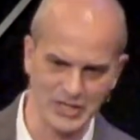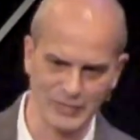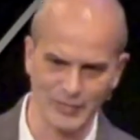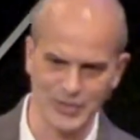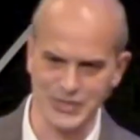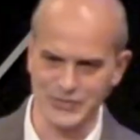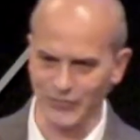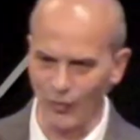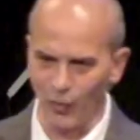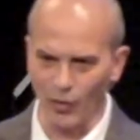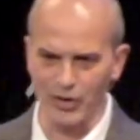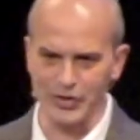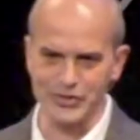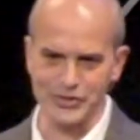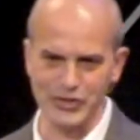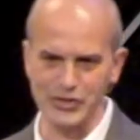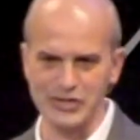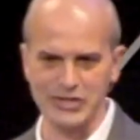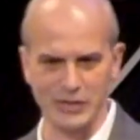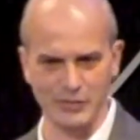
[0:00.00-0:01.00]
was four,
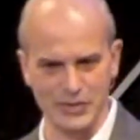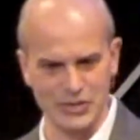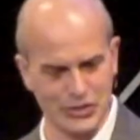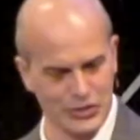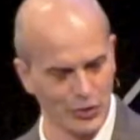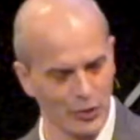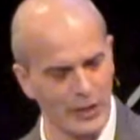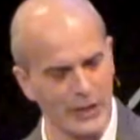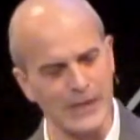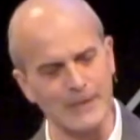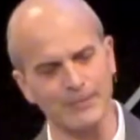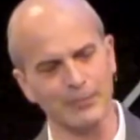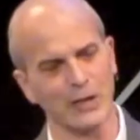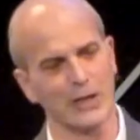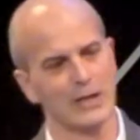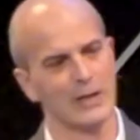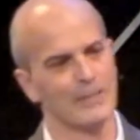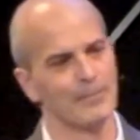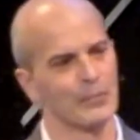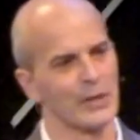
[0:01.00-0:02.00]
Susie was three.
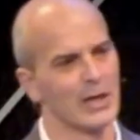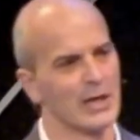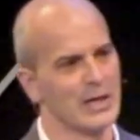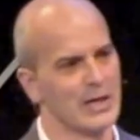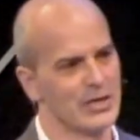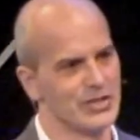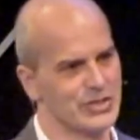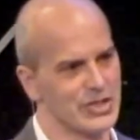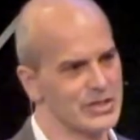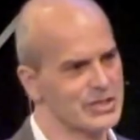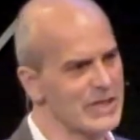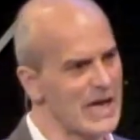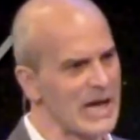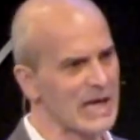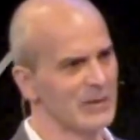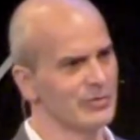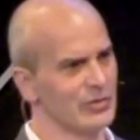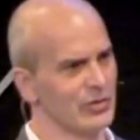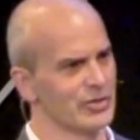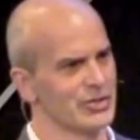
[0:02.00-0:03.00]
She'd taken
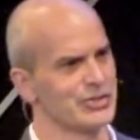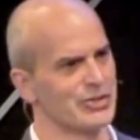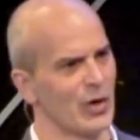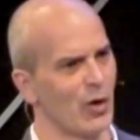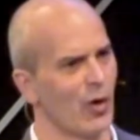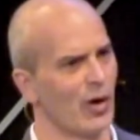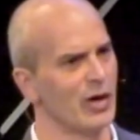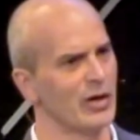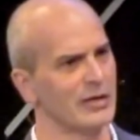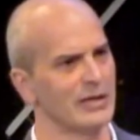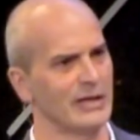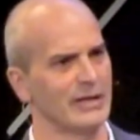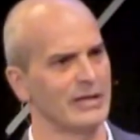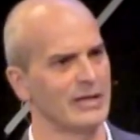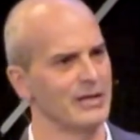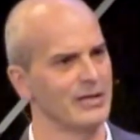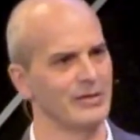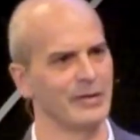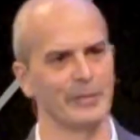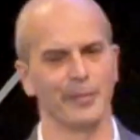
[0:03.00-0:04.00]
them to the store and
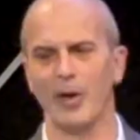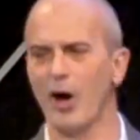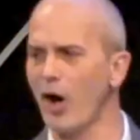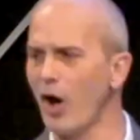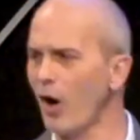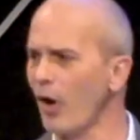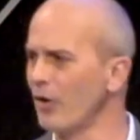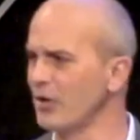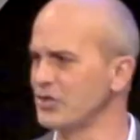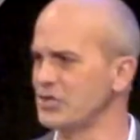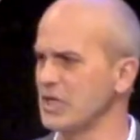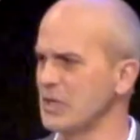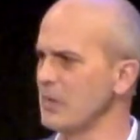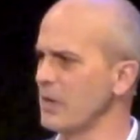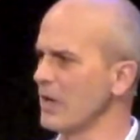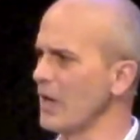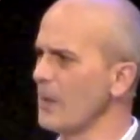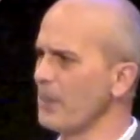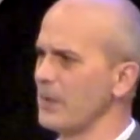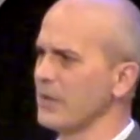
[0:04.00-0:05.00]
then the mall, and she'd
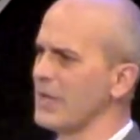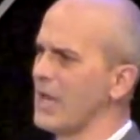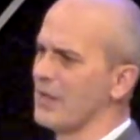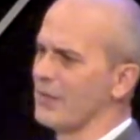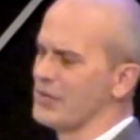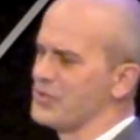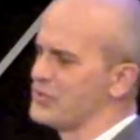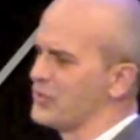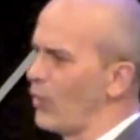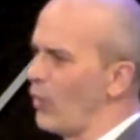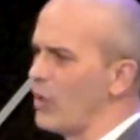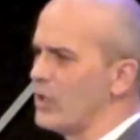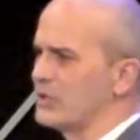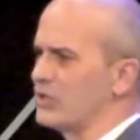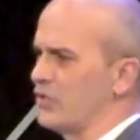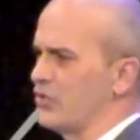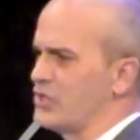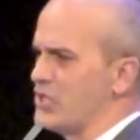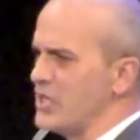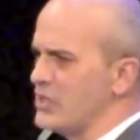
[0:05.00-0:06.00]
been up and down the store
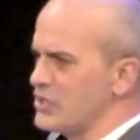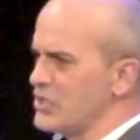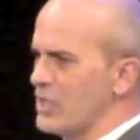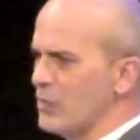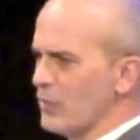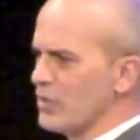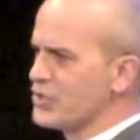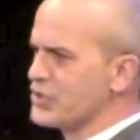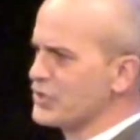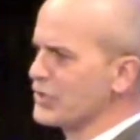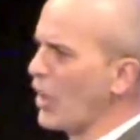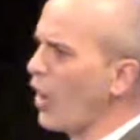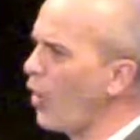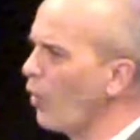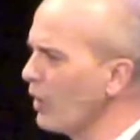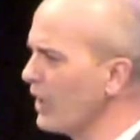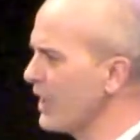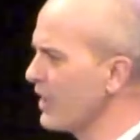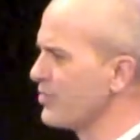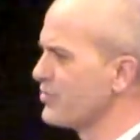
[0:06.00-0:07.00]
till she, she was
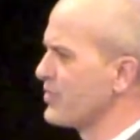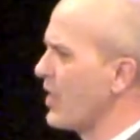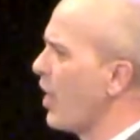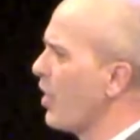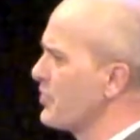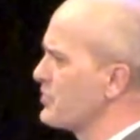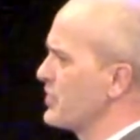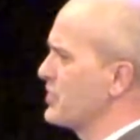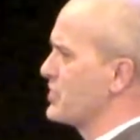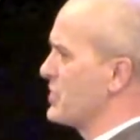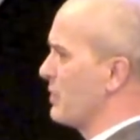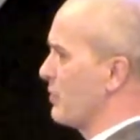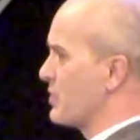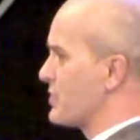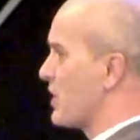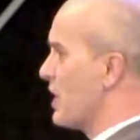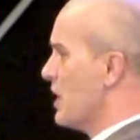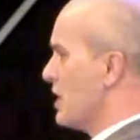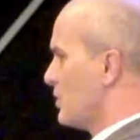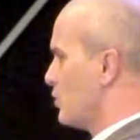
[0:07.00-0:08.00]
totally exhausted. She was
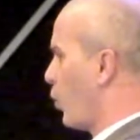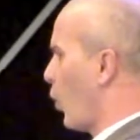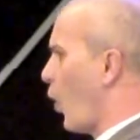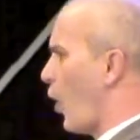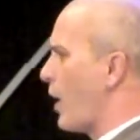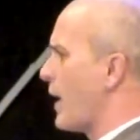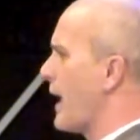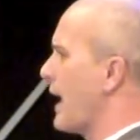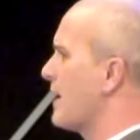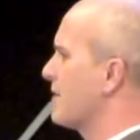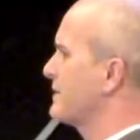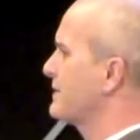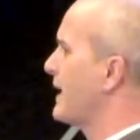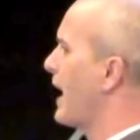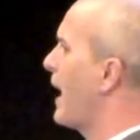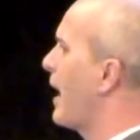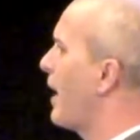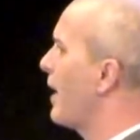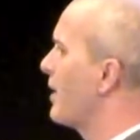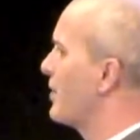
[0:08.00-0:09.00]
worn out and
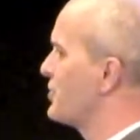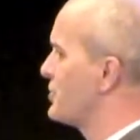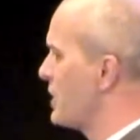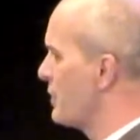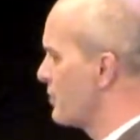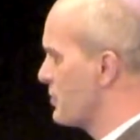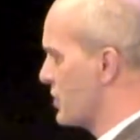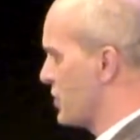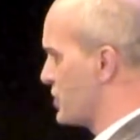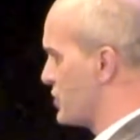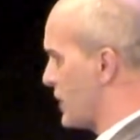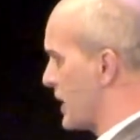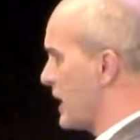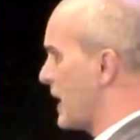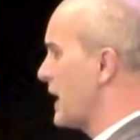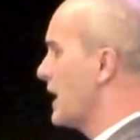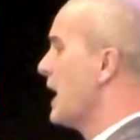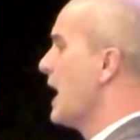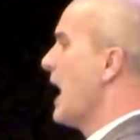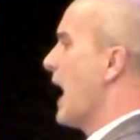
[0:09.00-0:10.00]
tired, and she was just
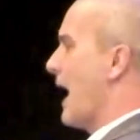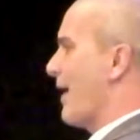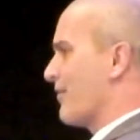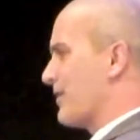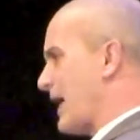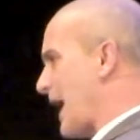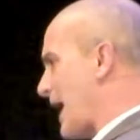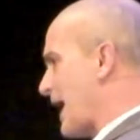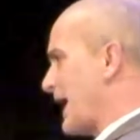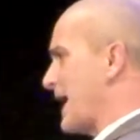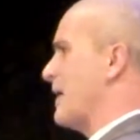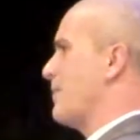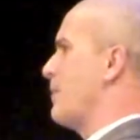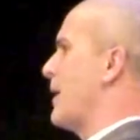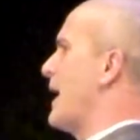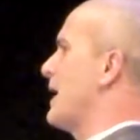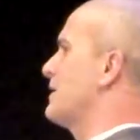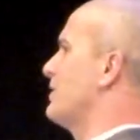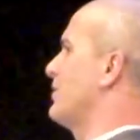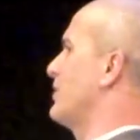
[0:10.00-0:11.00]
thinking, I've got to get
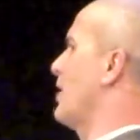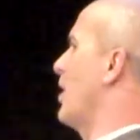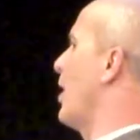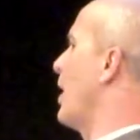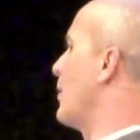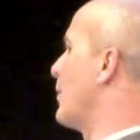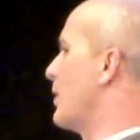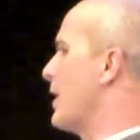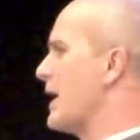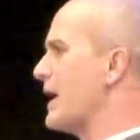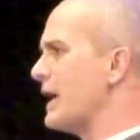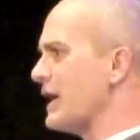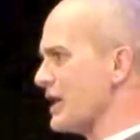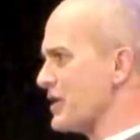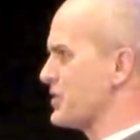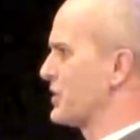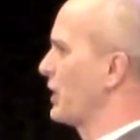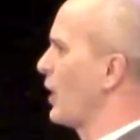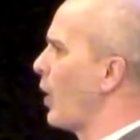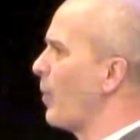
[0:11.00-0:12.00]
back to the car. I'm ready
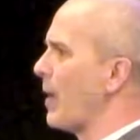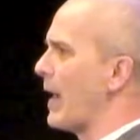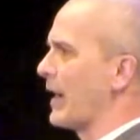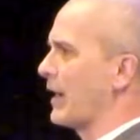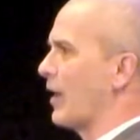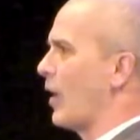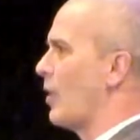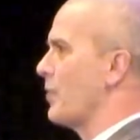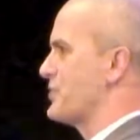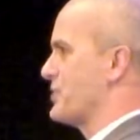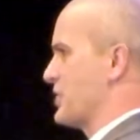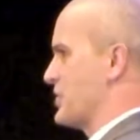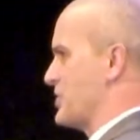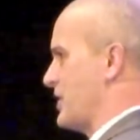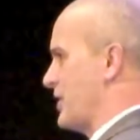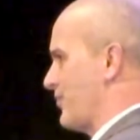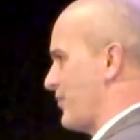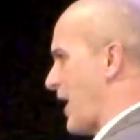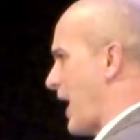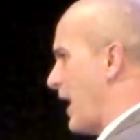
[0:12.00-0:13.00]
just to go back home. So
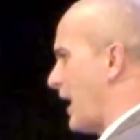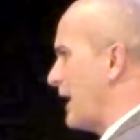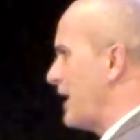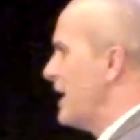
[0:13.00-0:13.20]
she finally